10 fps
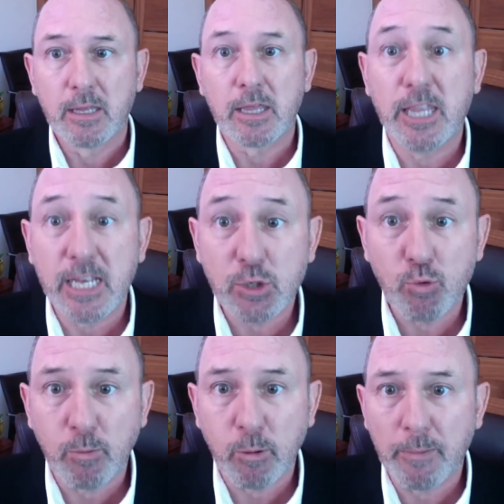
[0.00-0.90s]
This
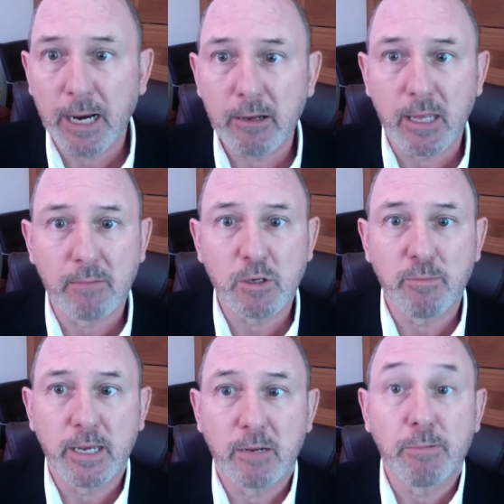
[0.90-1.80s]
will prepare them to
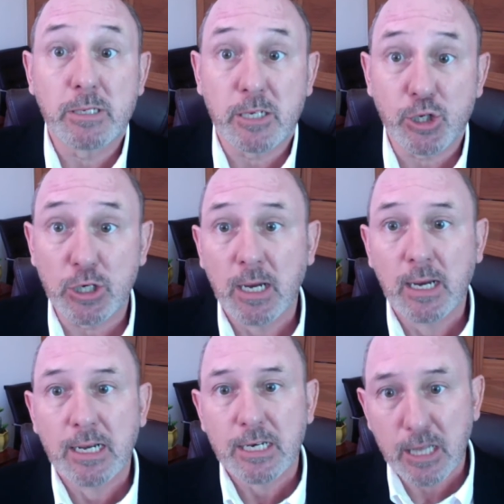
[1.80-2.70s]
be in a position
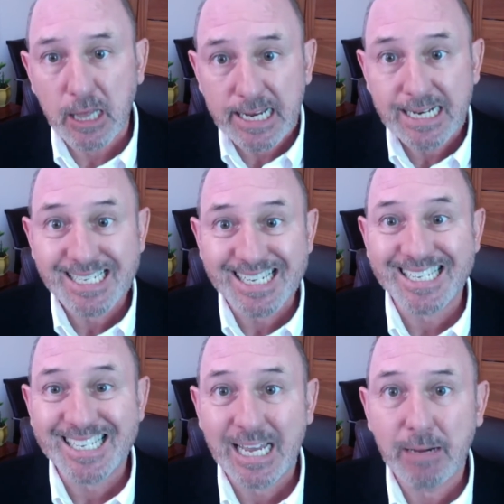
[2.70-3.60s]
to lead
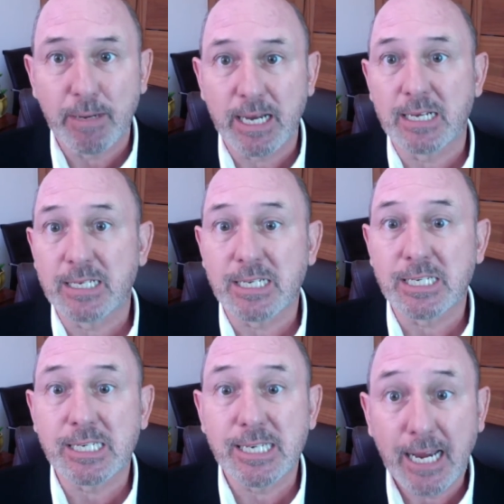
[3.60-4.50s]
systemic and
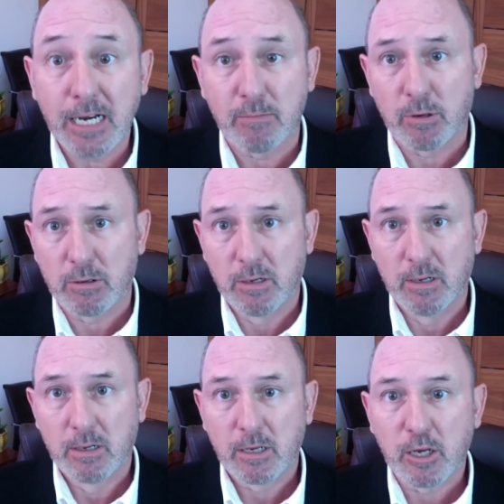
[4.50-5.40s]
sustainable
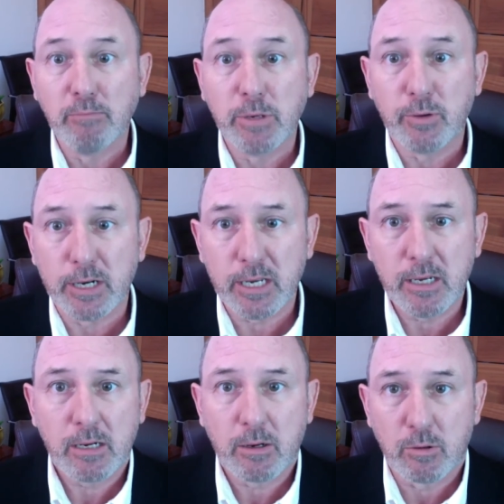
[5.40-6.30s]
community
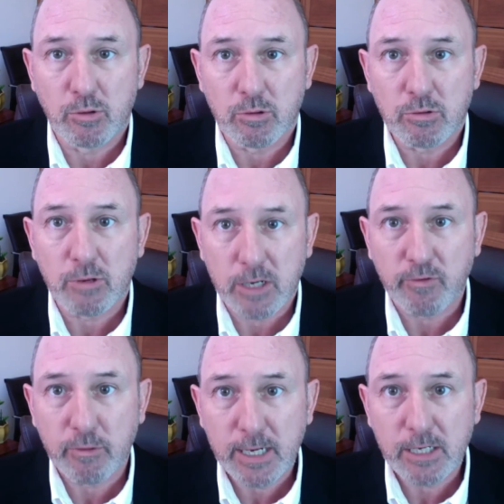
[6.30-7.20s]
cultural
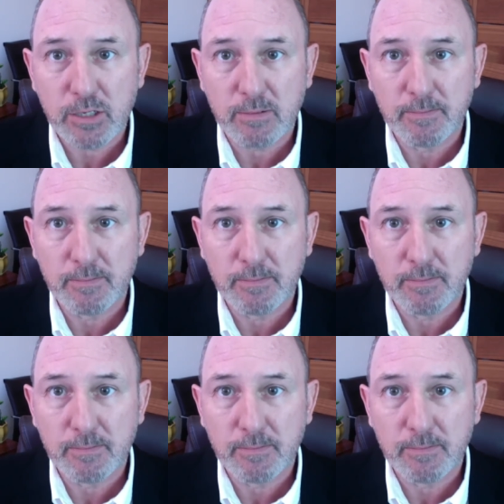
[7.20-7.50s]
transformation.